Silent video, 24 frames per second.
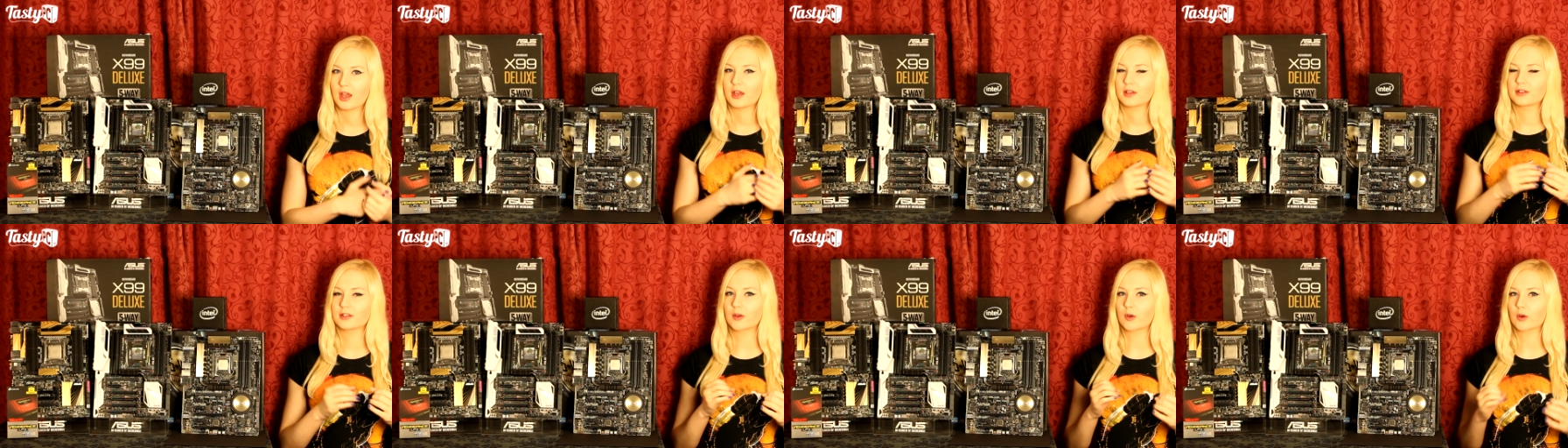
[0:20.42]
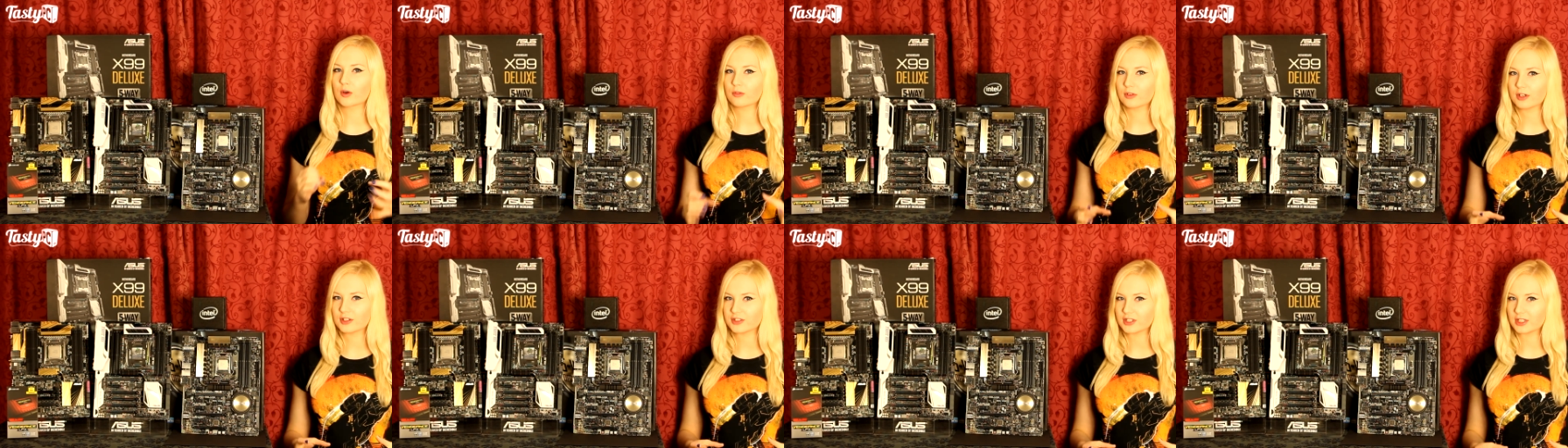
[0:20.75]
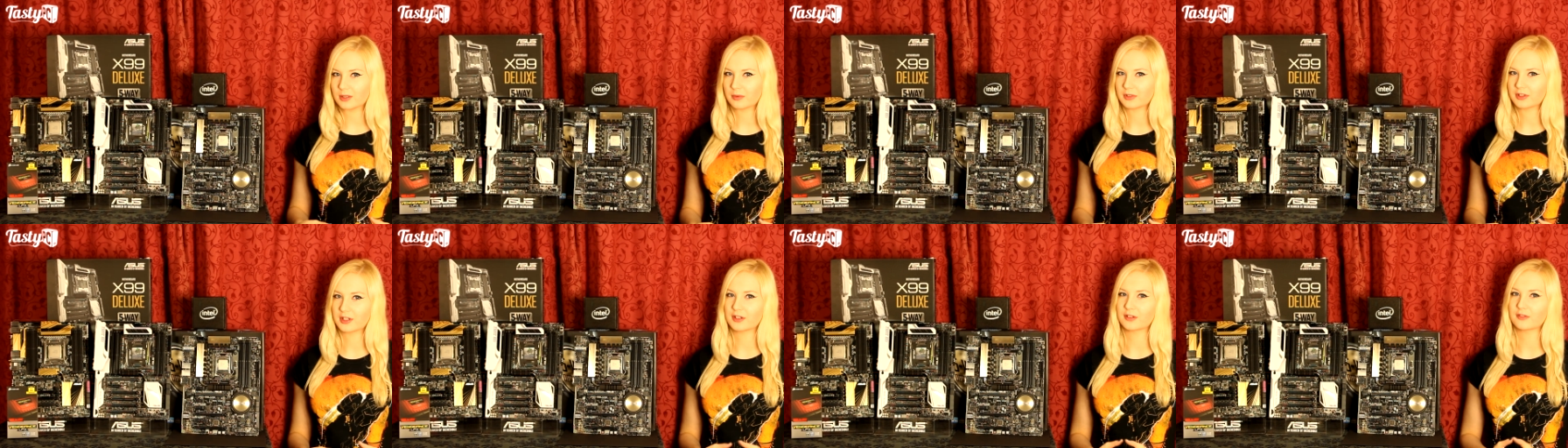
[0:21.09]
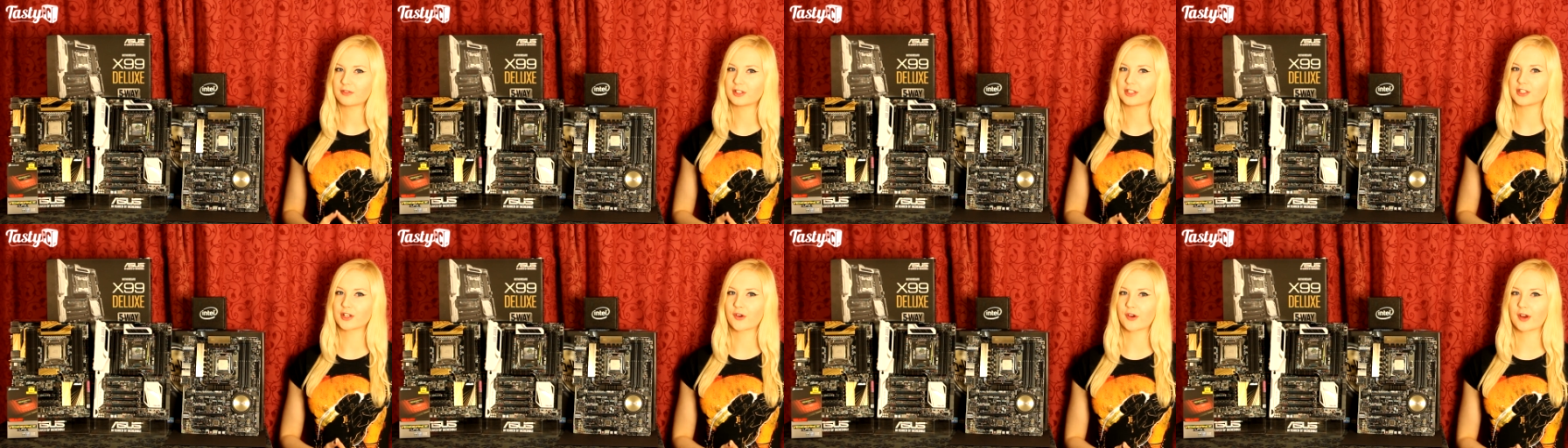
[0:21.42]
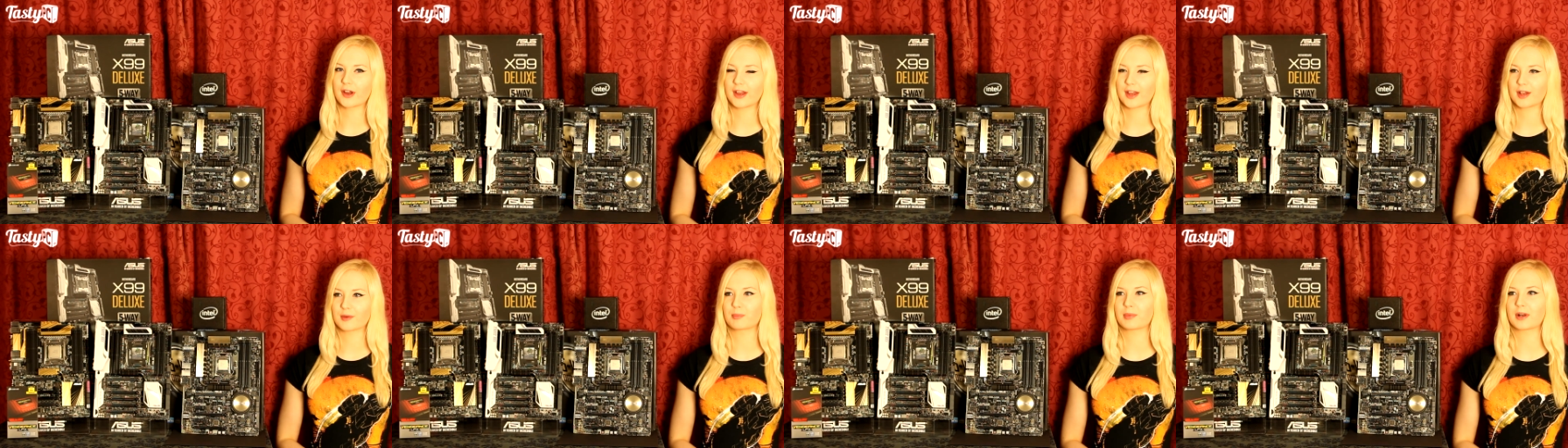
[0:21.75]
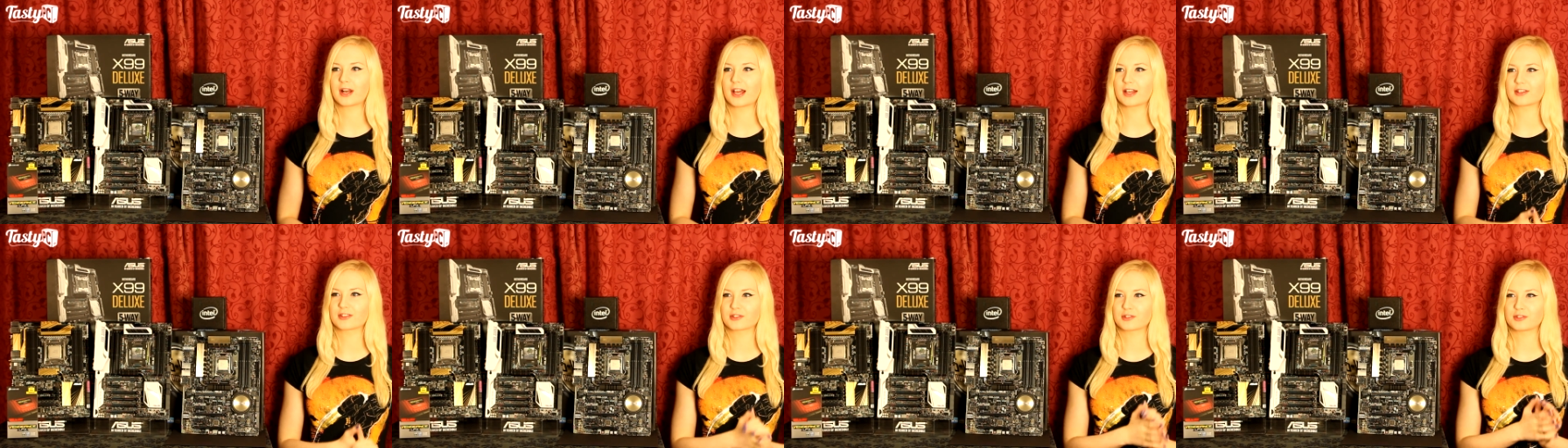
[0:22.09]
Now, originally with this video I had
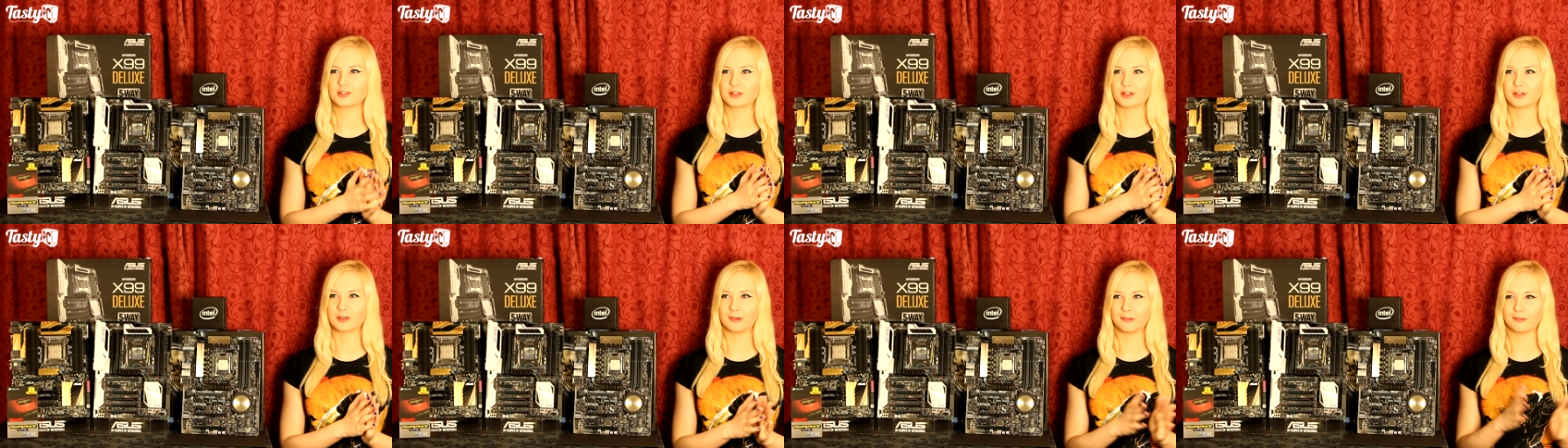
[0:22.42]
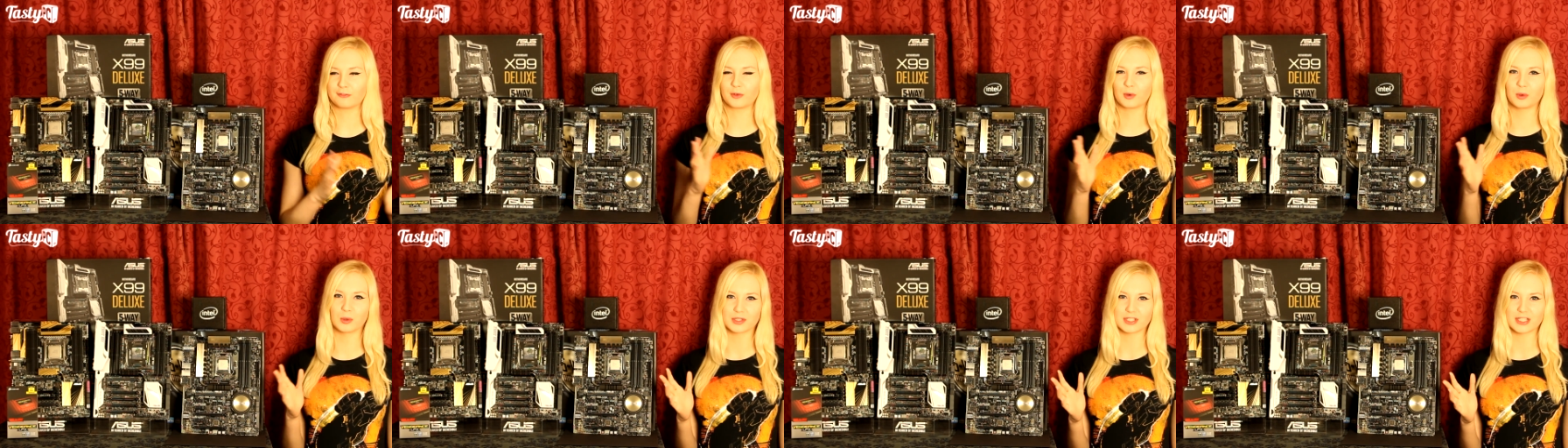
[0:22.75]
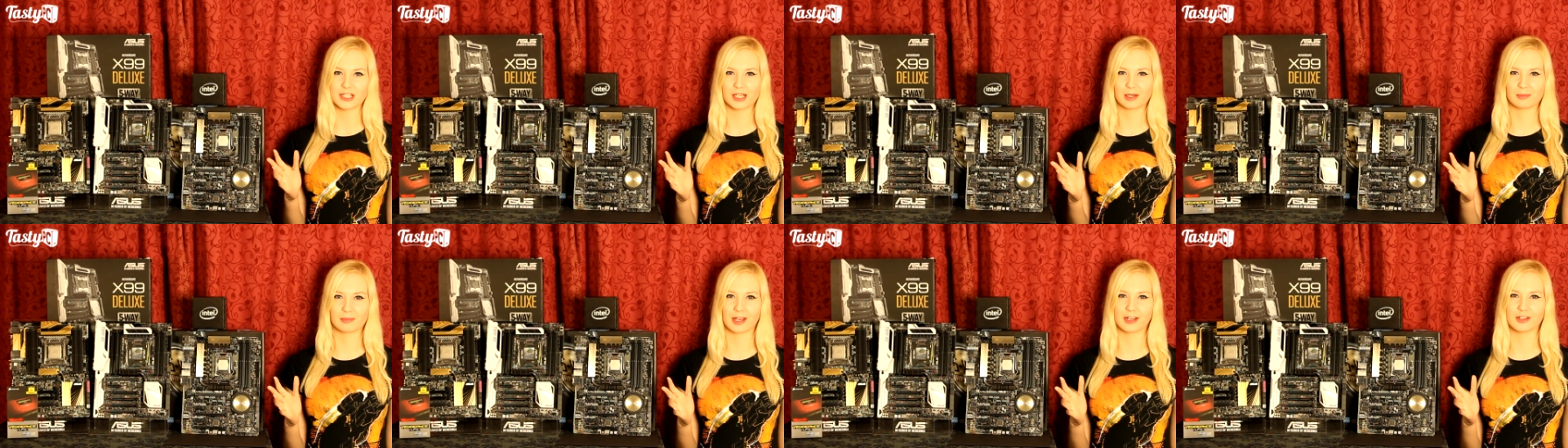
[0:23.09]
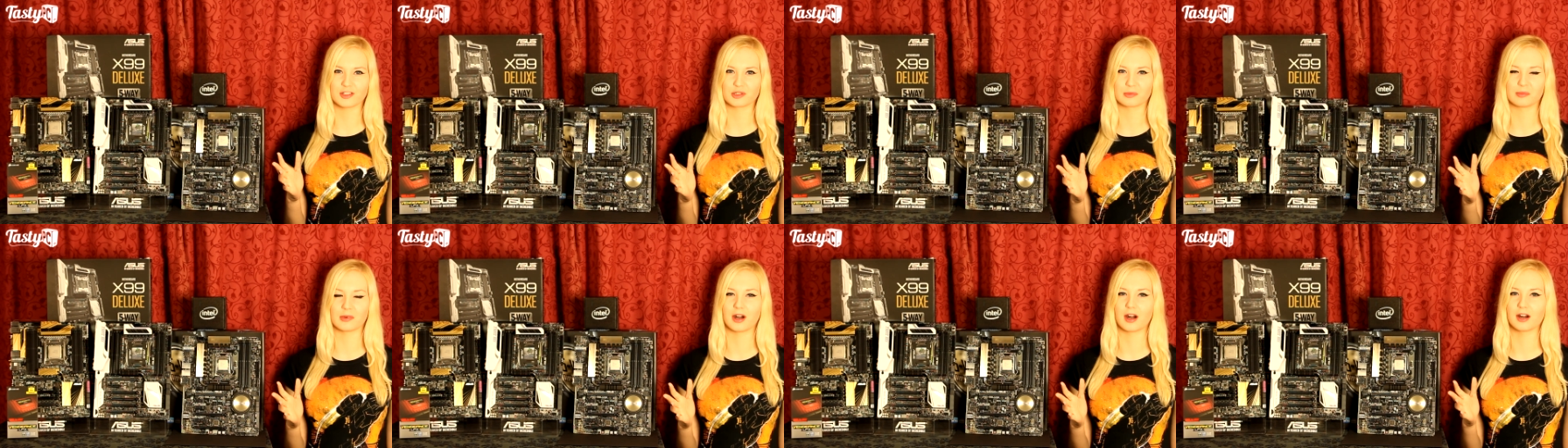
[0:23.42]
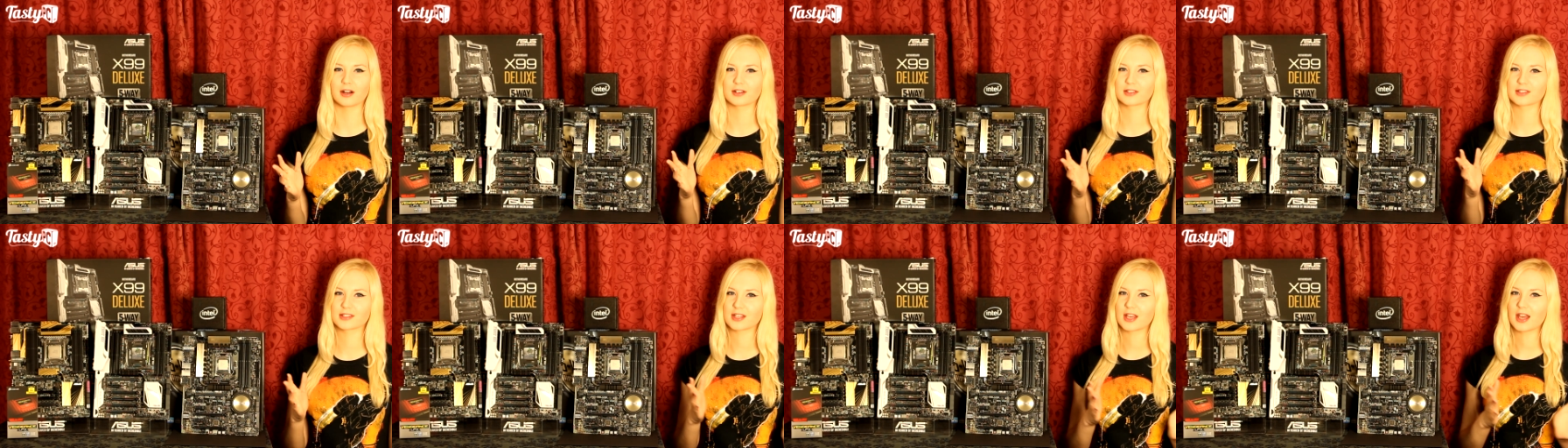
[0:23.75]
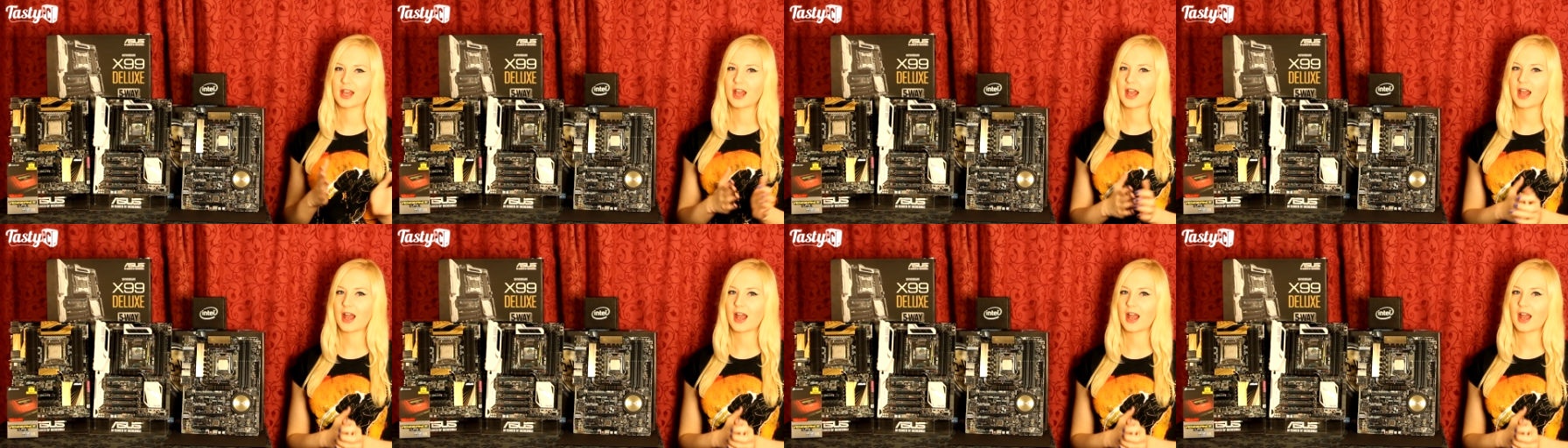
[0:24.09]
planned to do fourteen benchmarks